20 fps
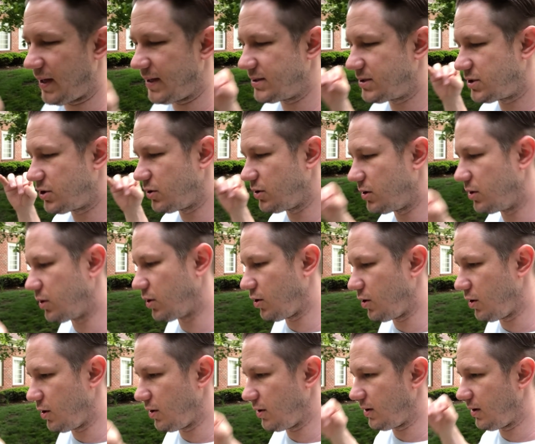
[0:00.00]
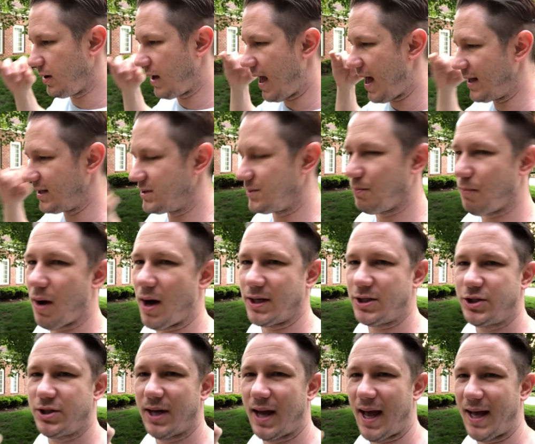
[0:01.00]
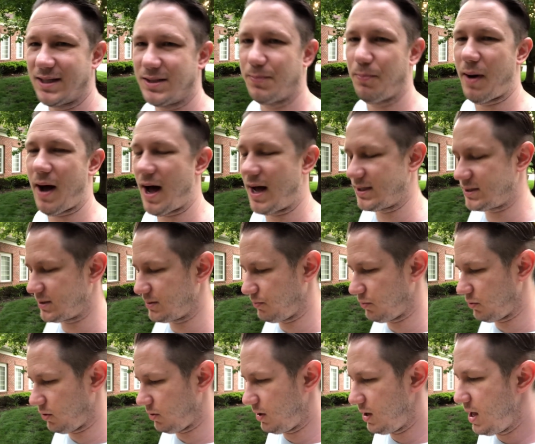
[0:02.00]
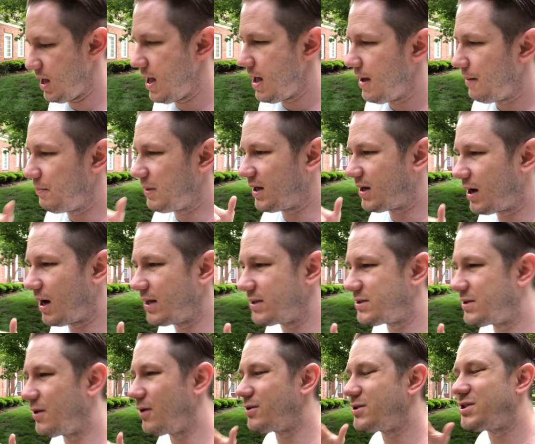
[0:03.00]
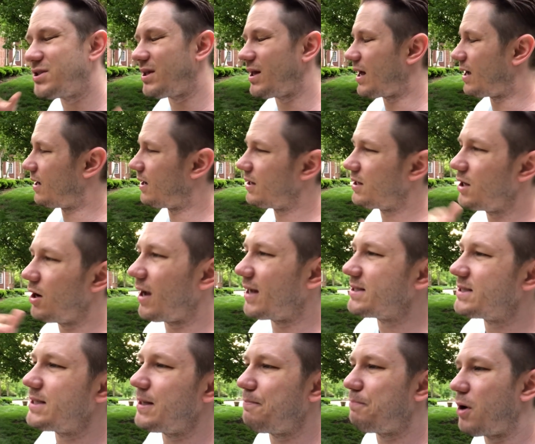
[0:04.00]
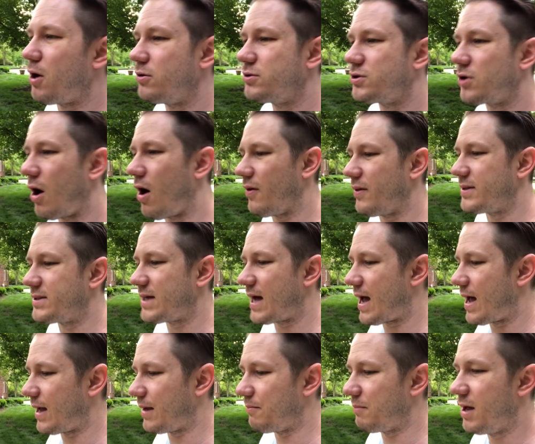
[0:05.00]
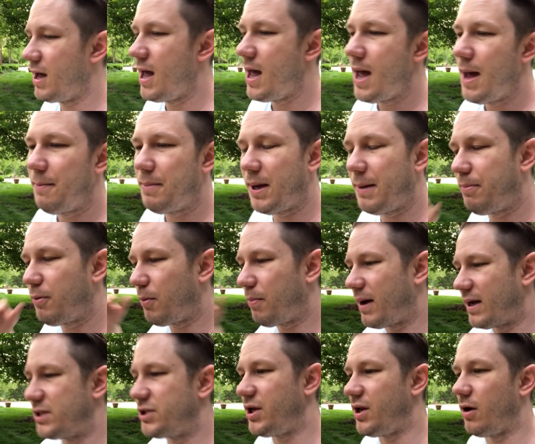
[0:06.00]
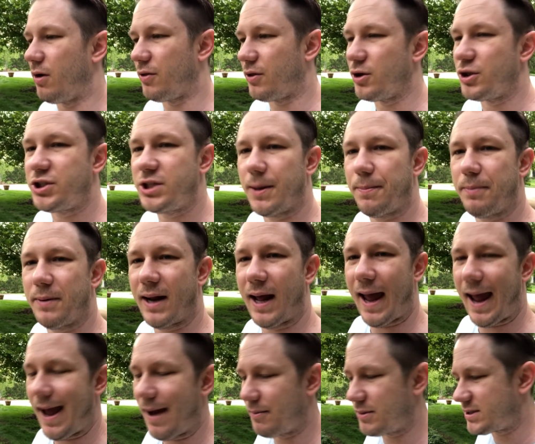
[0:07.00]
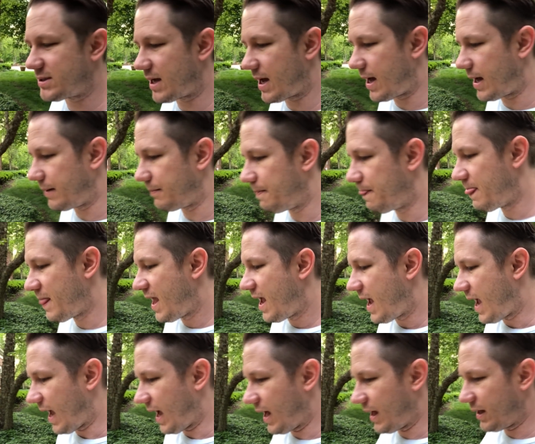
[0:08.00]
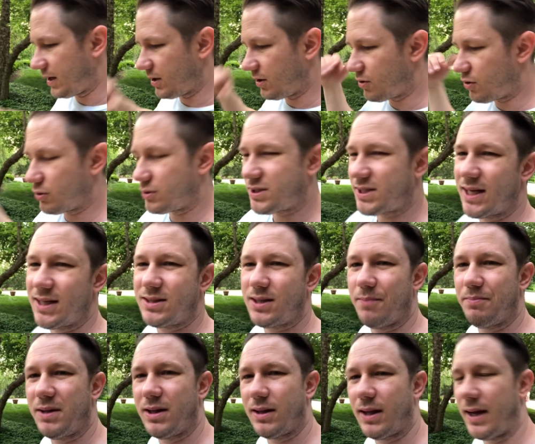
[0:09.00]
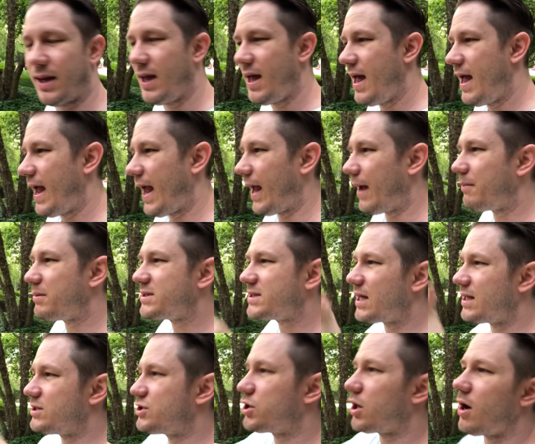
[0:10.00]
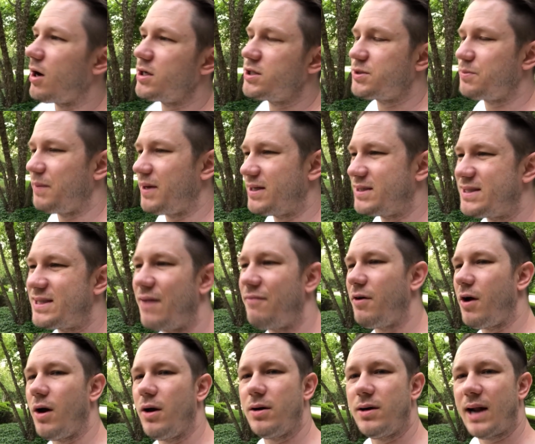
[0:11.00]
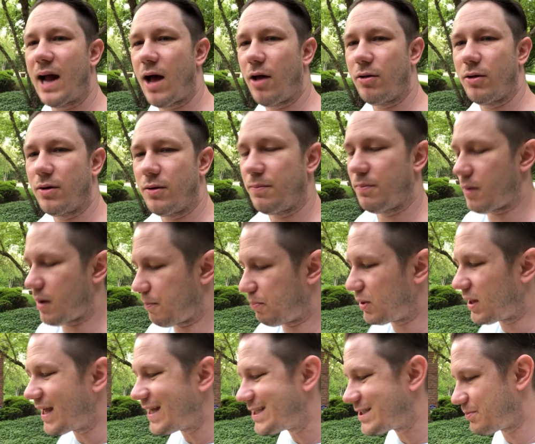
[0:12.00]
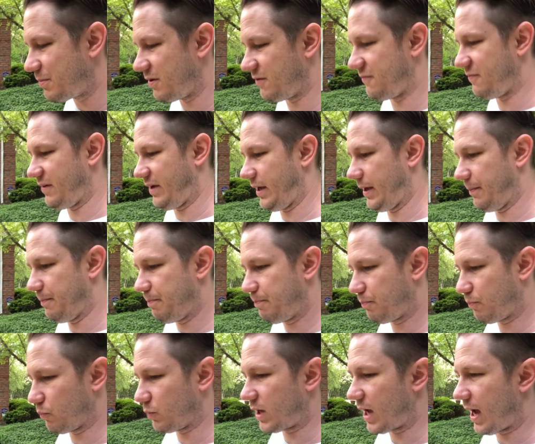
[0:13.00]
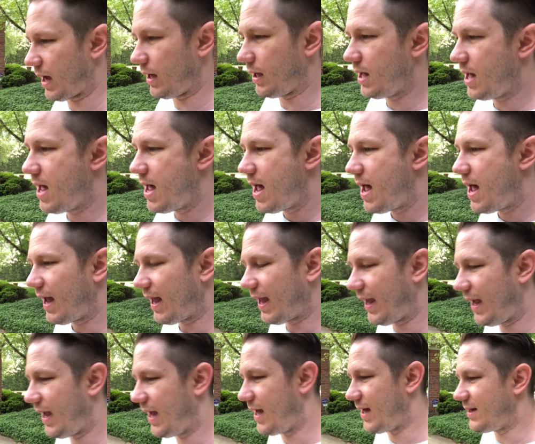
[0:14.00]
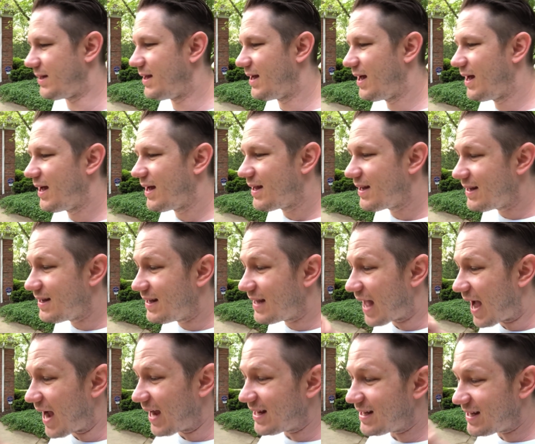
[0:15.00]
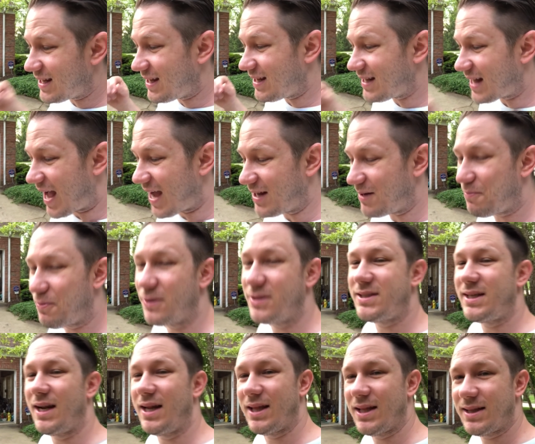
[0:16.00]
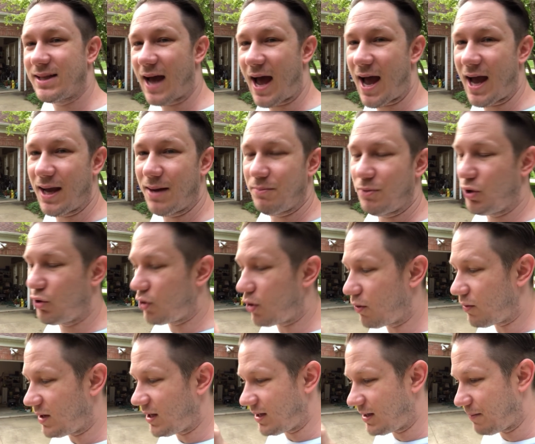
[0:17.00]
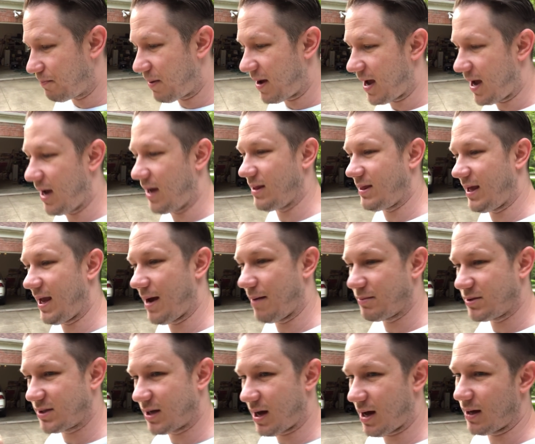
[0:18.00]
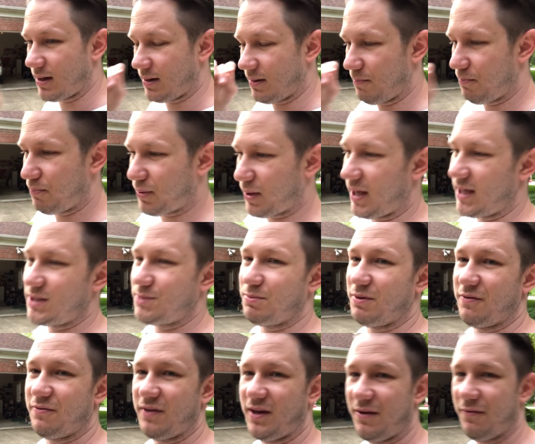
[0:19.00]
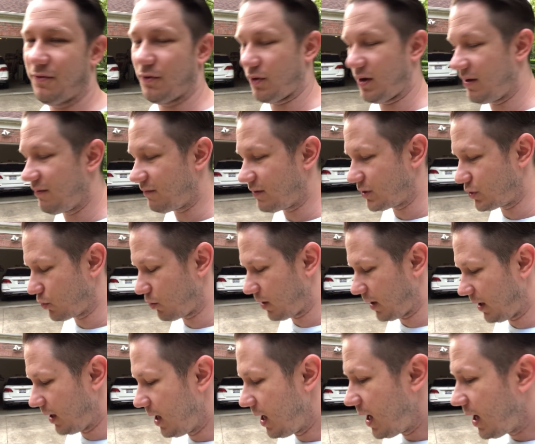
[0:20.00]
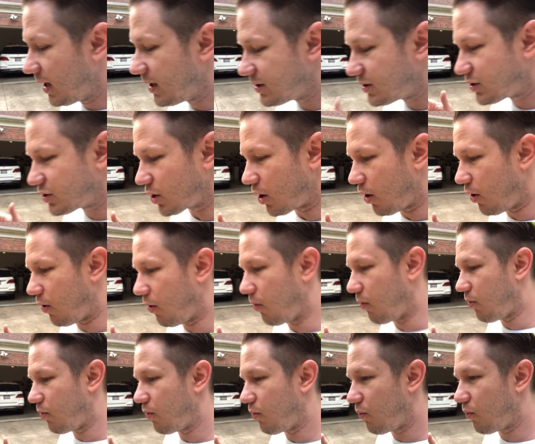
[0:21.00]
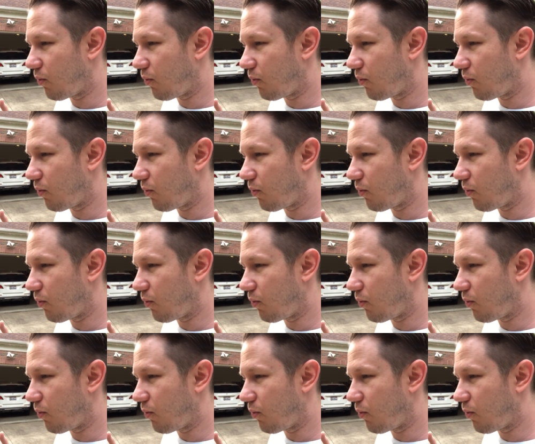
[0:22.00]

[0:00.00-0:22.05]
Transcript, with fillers: is to learn as much as possible, because there's, I see posts all the time, people about, they're shipping to Amazon and they'll say something like, Amazon charged me a $700 placement fee, okay? And 99% of the time, you don't need to pay the Amazon placement fee for your inventory. So,